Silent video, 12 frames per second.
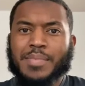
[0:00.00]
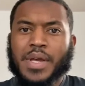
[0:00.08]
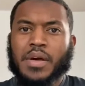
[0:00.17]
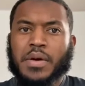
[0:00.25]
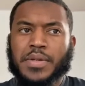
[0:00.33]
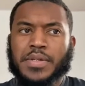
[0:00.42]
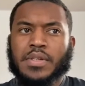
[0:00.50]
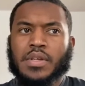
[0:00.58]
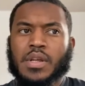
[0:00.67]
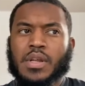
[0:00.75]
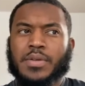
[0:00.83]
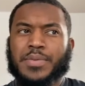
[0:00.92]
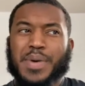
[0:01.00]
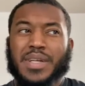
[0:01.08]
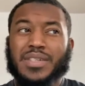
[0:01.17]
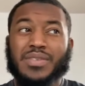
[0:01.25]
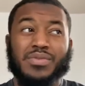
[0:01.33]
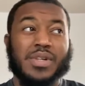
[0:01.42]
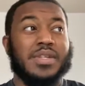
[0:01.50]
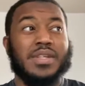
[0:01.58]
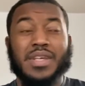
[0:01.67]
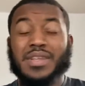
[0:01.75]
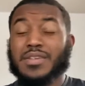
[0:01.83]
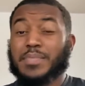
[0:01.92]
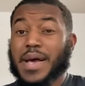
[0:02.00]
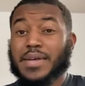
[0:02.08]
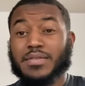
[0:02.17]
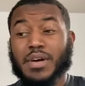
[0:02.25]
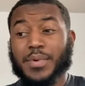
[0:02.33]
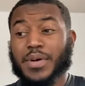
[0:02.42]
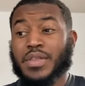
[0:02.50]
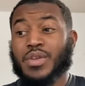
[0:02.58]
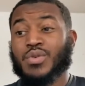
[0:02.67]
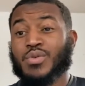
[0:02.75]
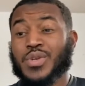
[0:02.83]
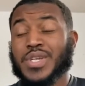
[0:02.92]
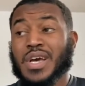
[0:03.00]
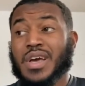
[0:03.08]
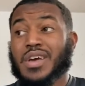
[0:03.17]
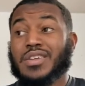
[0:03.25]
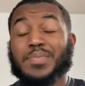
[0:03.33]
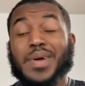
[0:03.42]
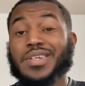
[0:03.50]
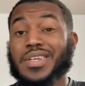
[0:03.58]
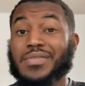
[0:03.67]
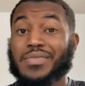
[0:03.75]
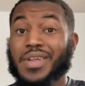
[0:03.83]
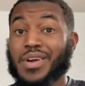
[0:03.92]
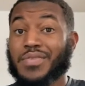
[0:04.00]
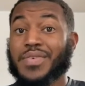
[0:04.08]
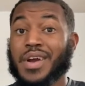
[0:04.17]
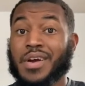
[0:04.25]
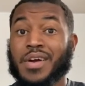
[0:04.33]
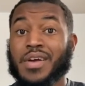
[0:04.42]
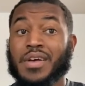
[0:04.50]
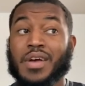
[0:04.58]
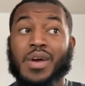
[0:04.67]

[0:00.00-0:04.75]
Because especially recently, this past summer in the news, especially in the Philadelphia area,